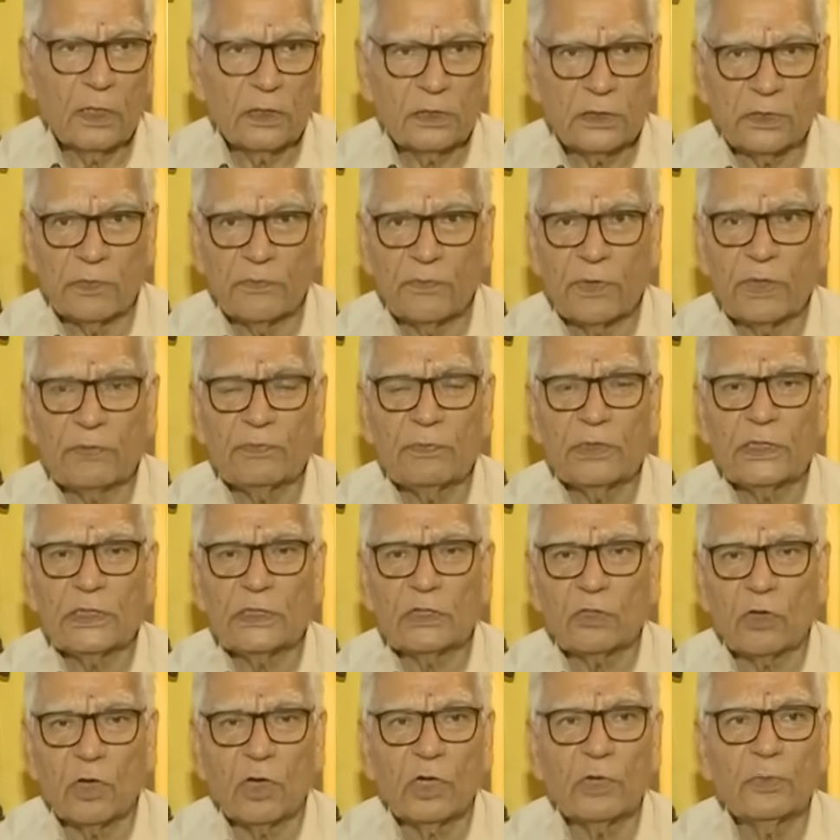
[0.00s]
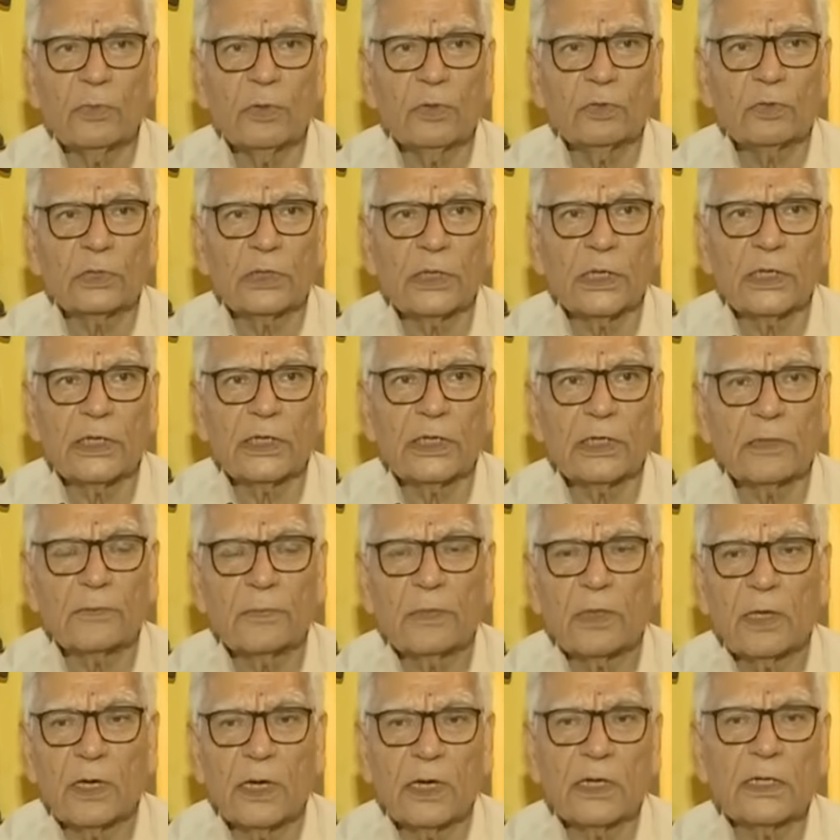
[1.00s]
See, when we talk about
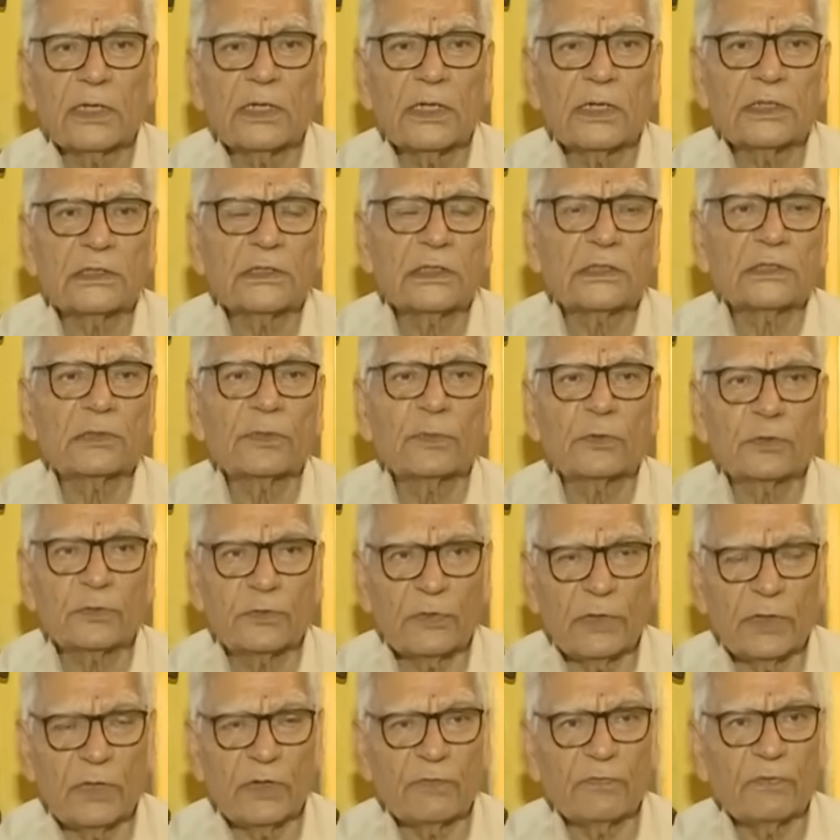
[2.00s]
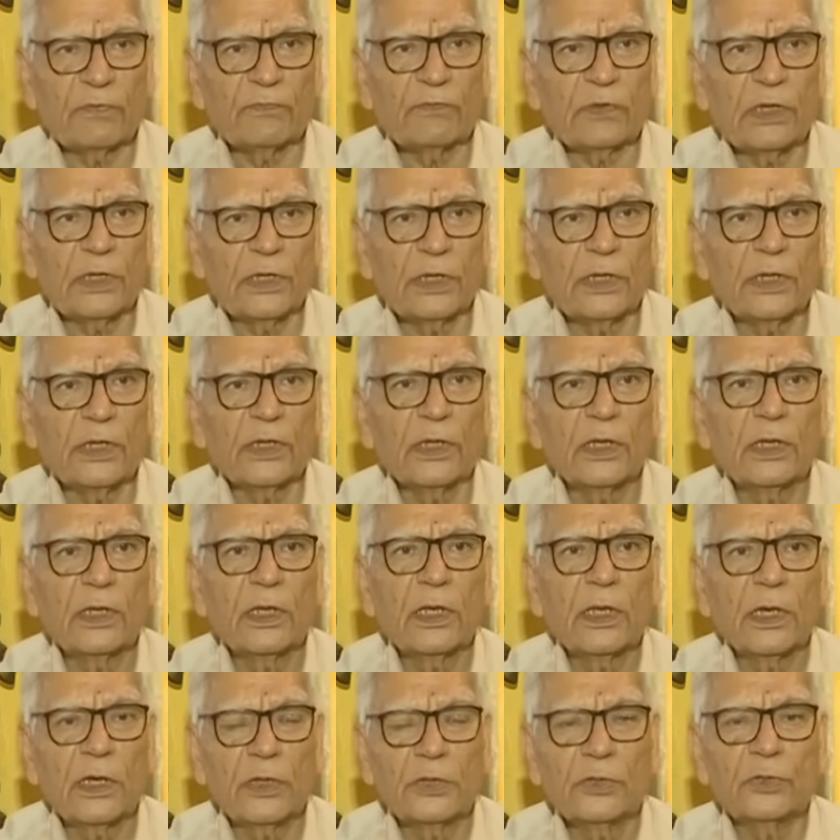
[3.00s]
earlier, say, suppose we had a 50
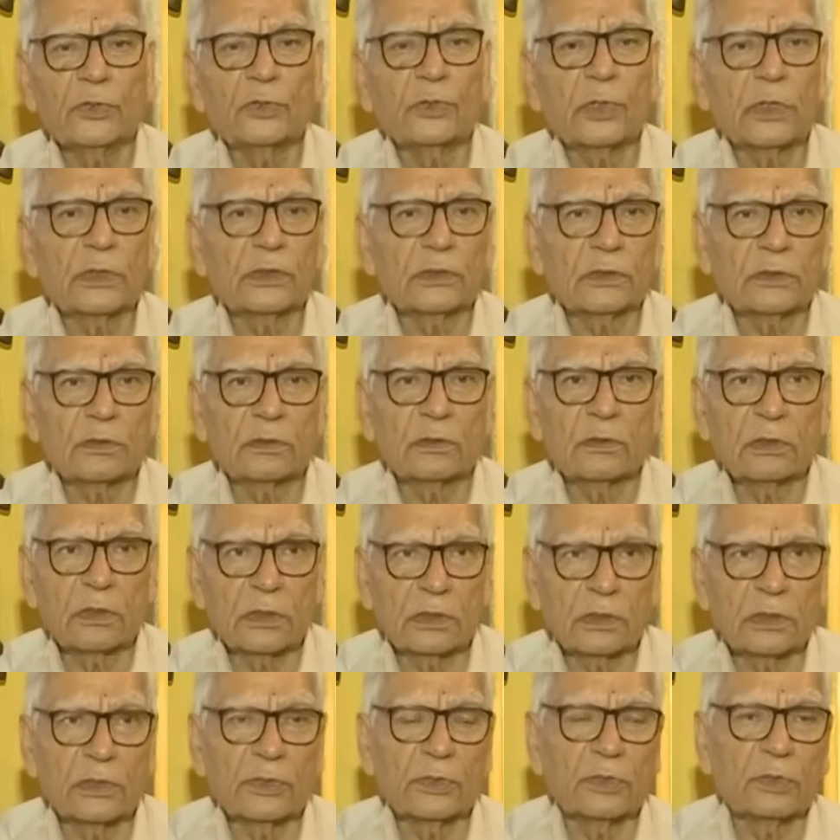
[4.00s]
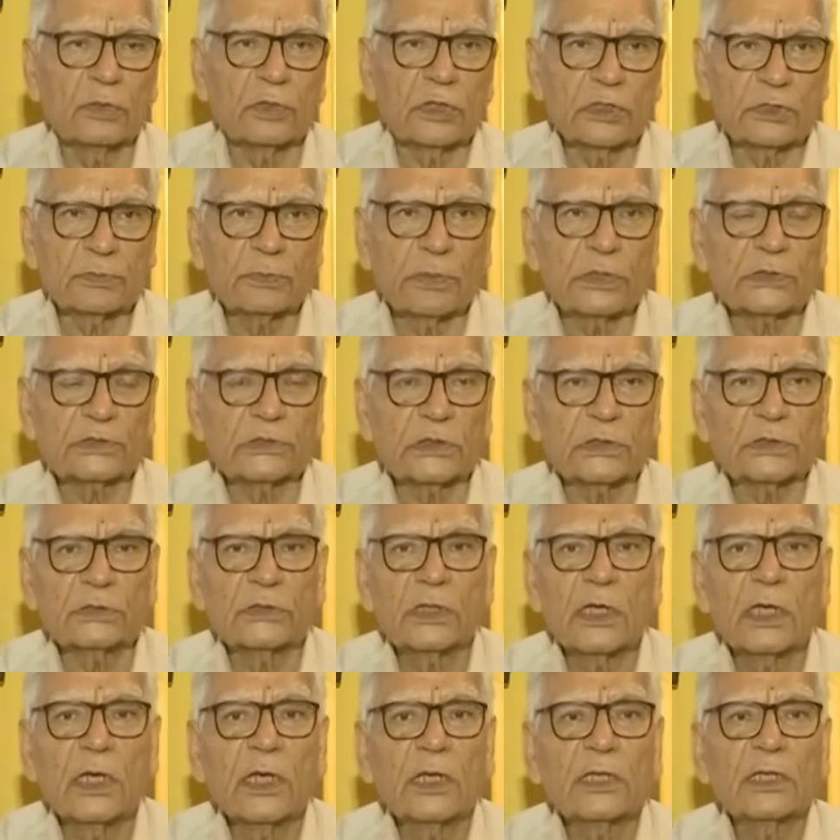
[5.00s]
newton, you know,
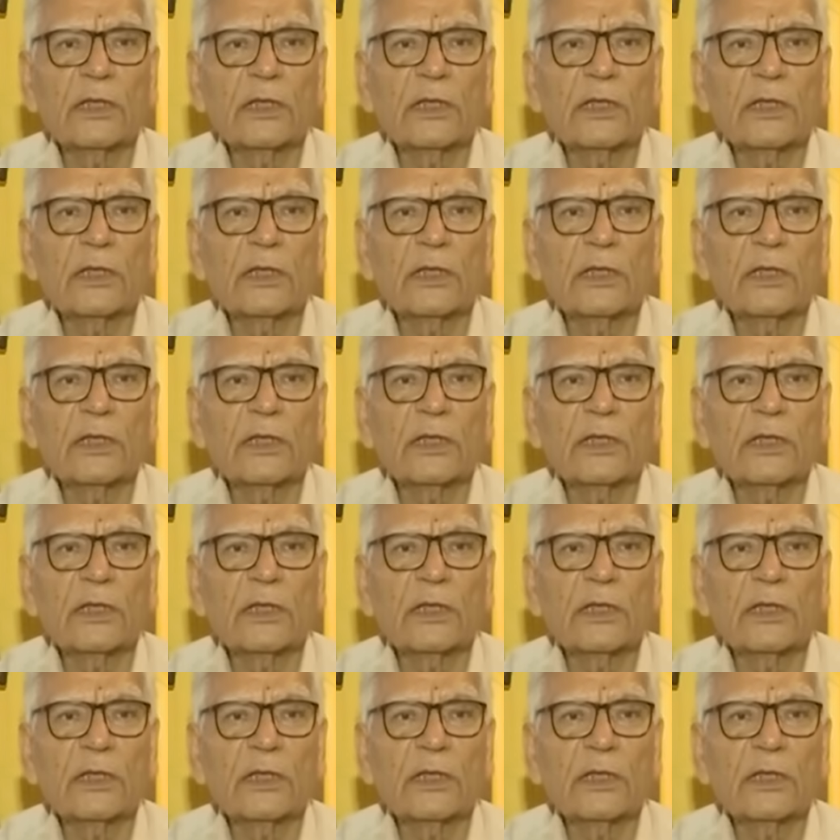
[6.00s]
dispersions,